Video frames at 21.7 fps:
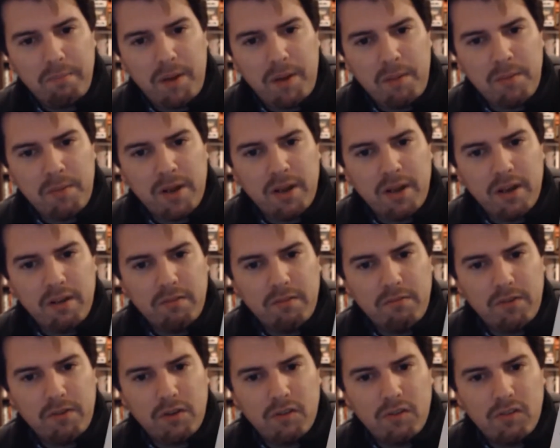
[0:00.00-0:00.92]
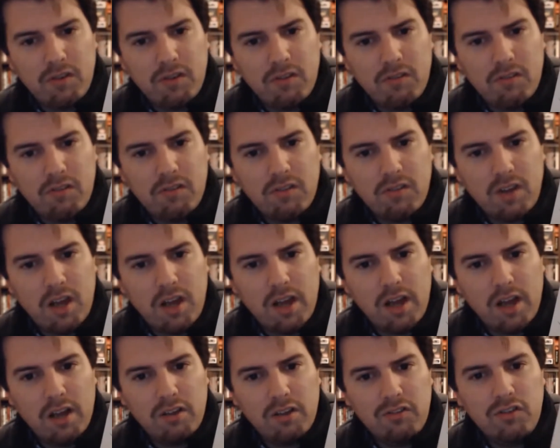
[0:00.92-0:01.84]
Batman versus
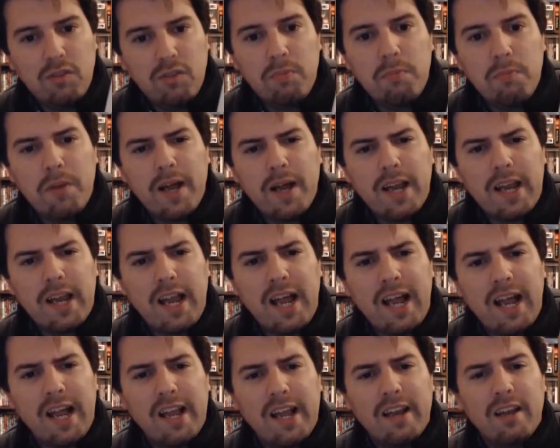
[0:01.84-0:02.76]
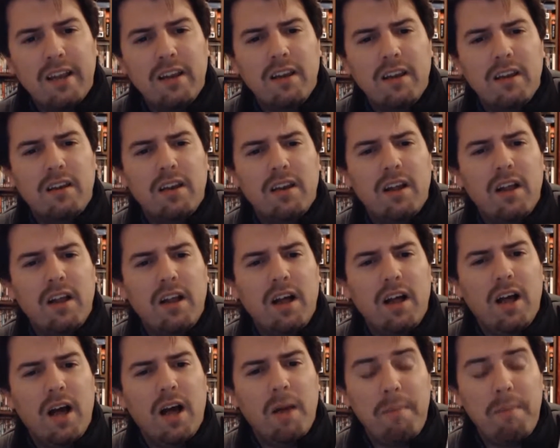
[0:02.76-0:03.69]
Superman and
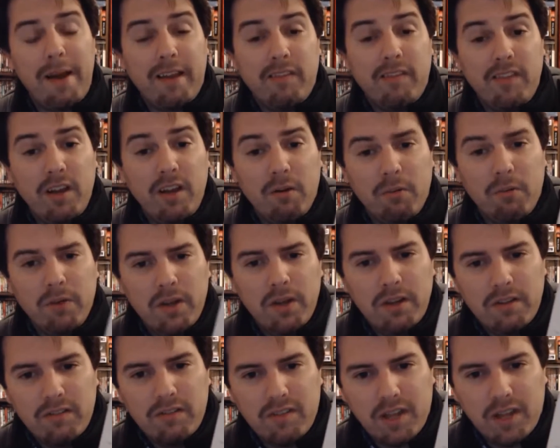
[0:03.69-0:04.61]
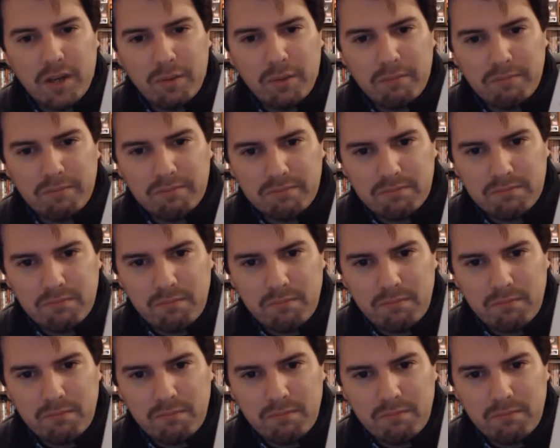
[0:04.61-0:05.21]
Man of Steel. So